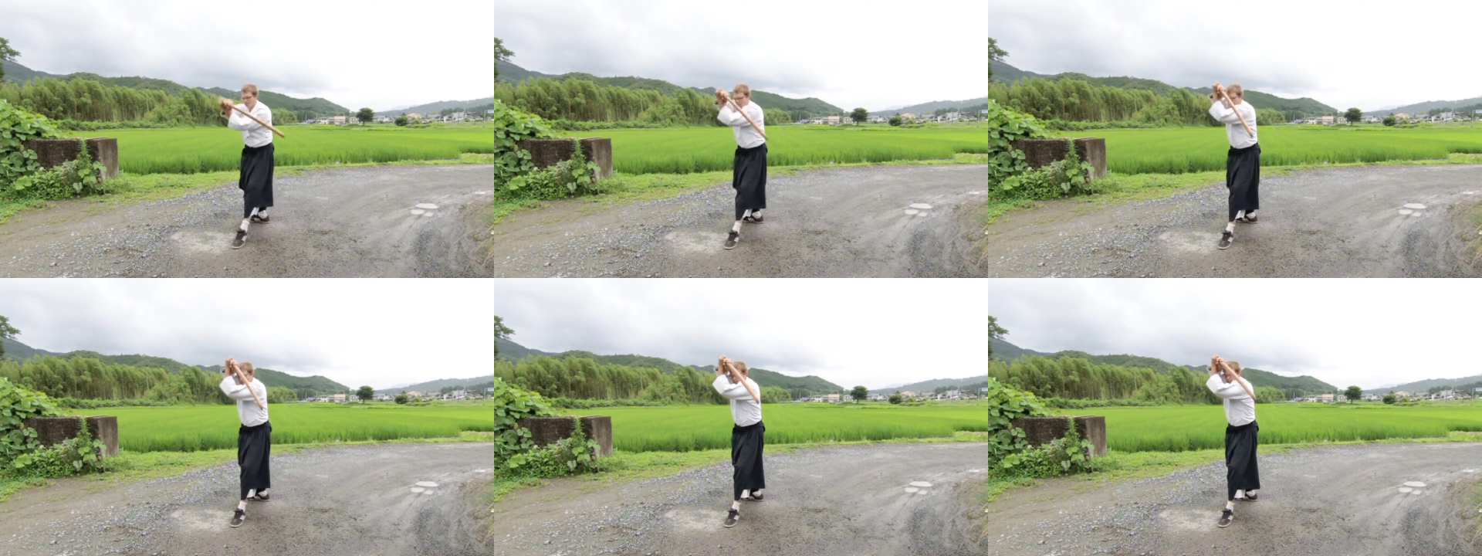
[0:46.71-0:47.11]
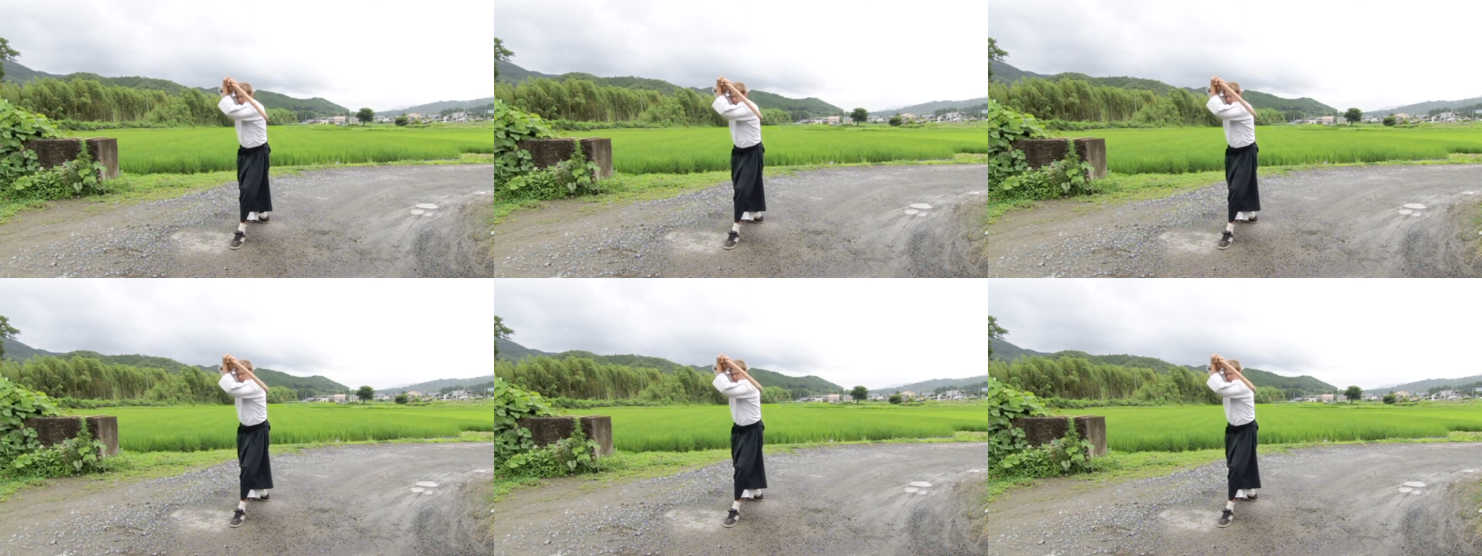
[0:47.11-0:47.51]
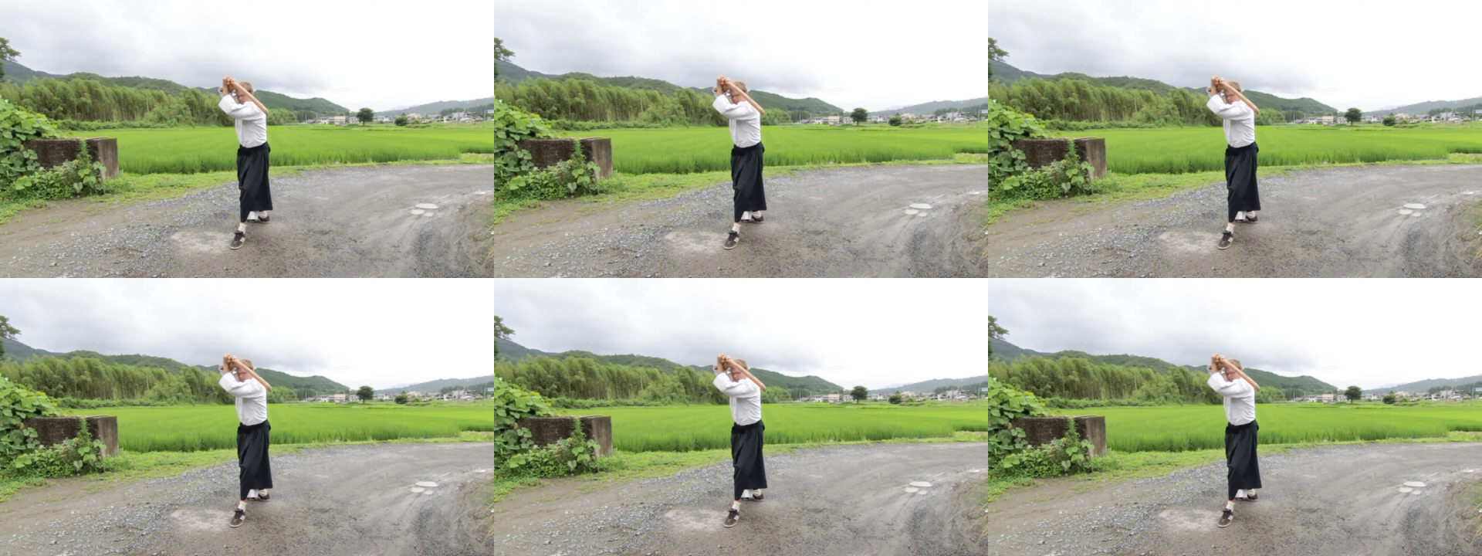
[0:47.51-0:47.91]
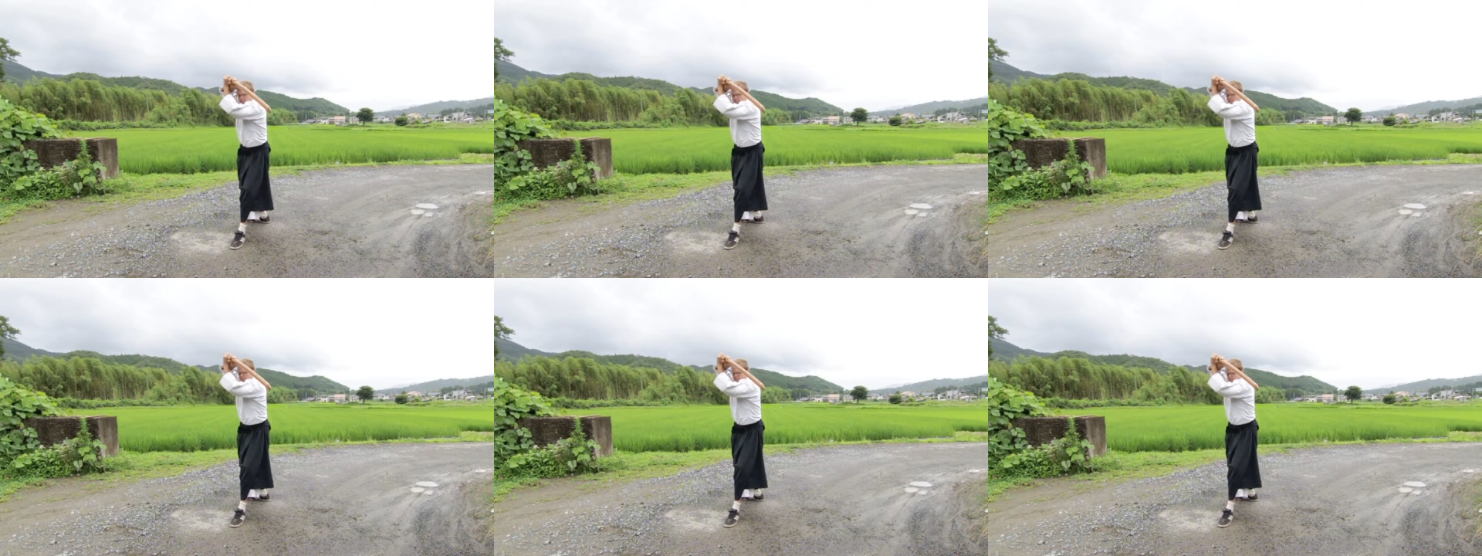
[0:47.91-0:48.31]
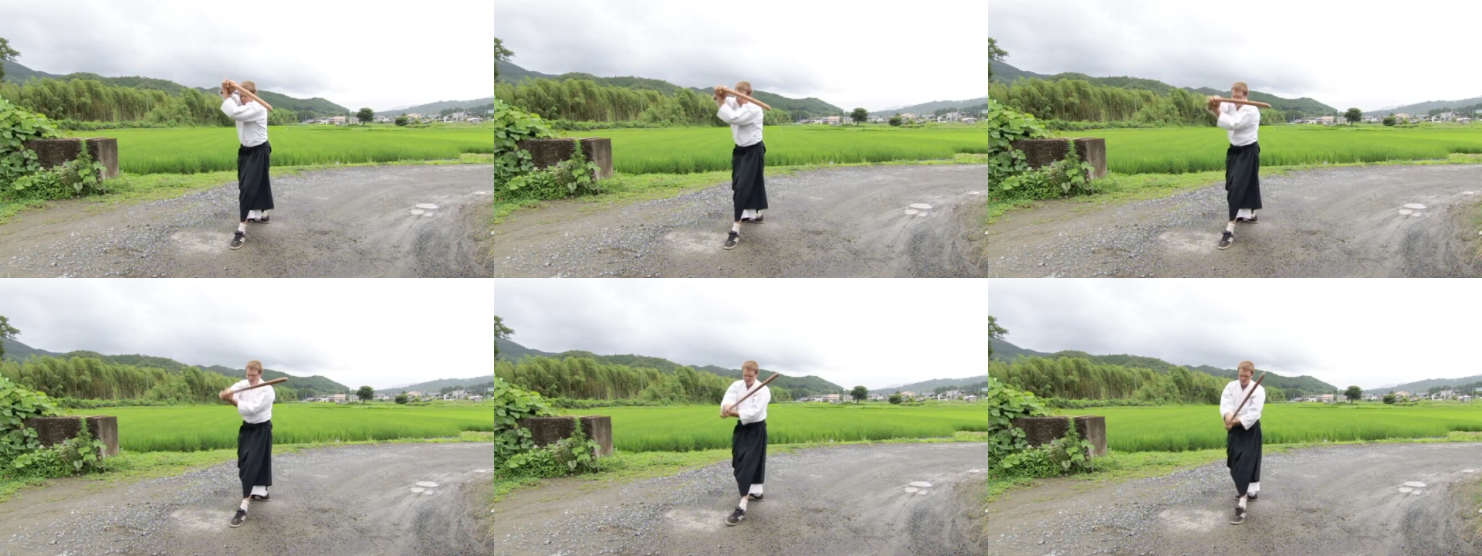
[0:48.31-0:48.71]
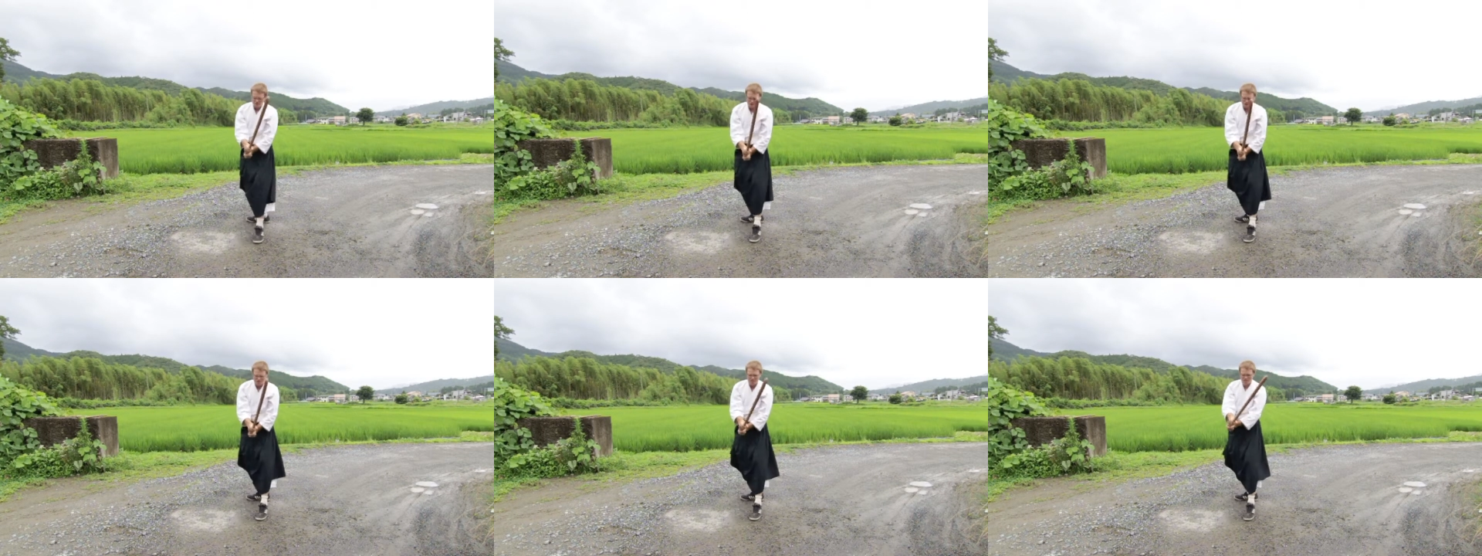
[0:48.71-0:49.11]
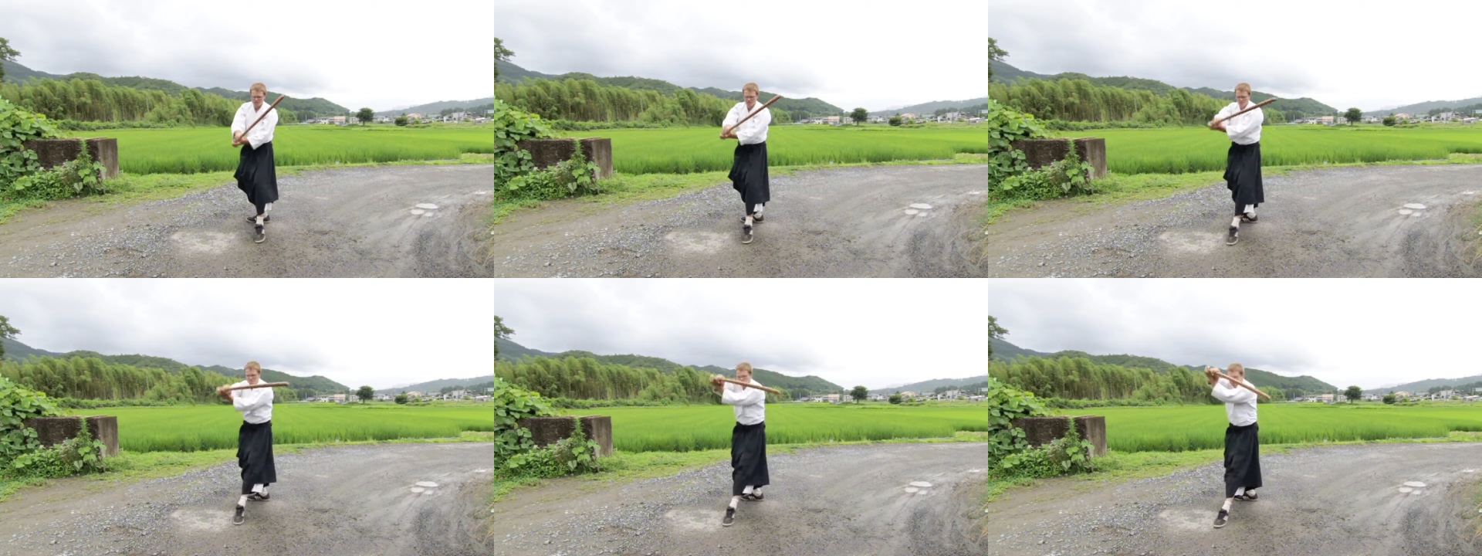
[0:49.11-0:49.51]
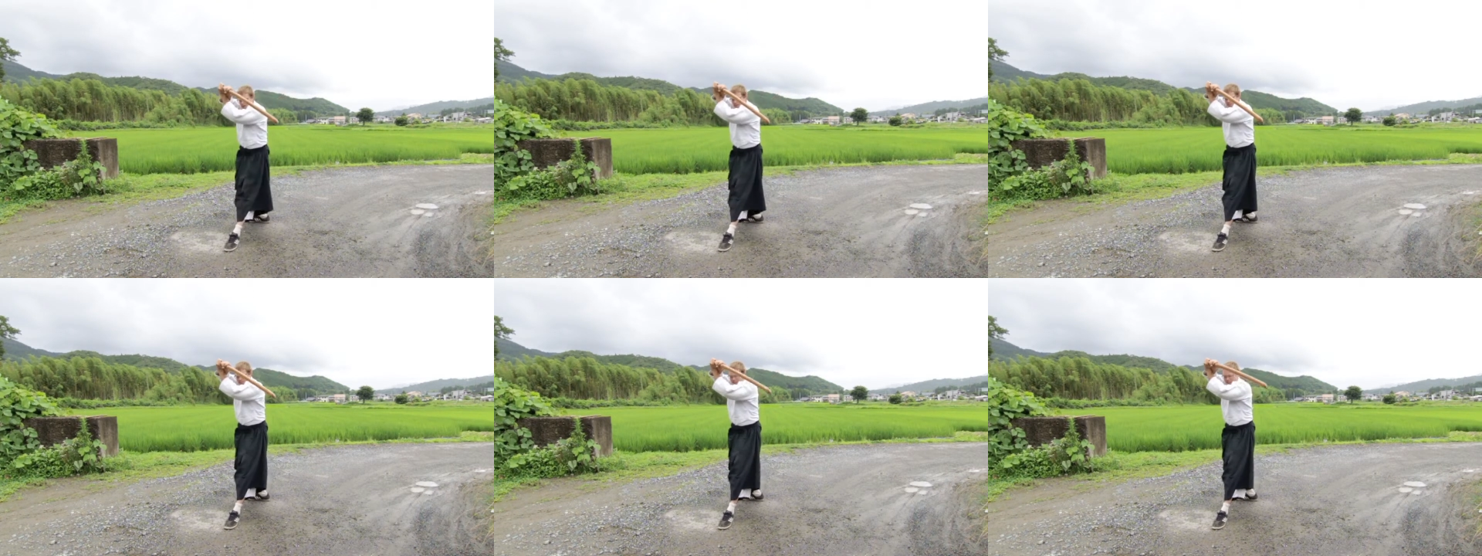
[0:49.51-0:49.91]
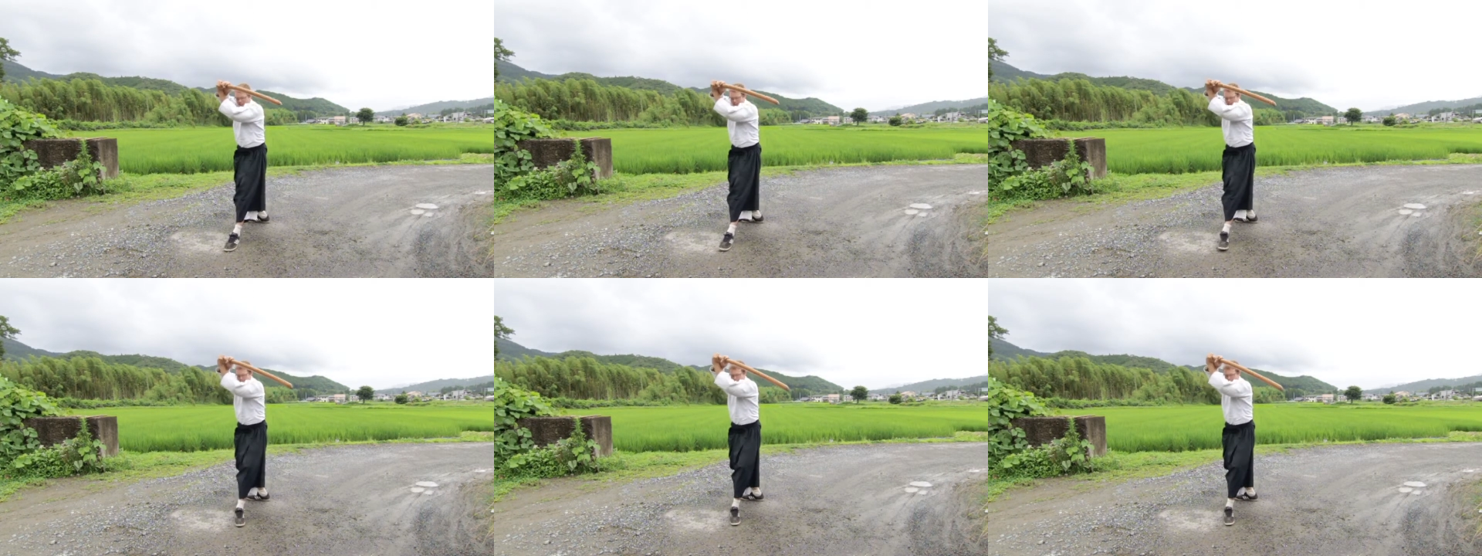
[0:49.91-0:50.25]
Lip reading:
Nobody's mouth can be seen.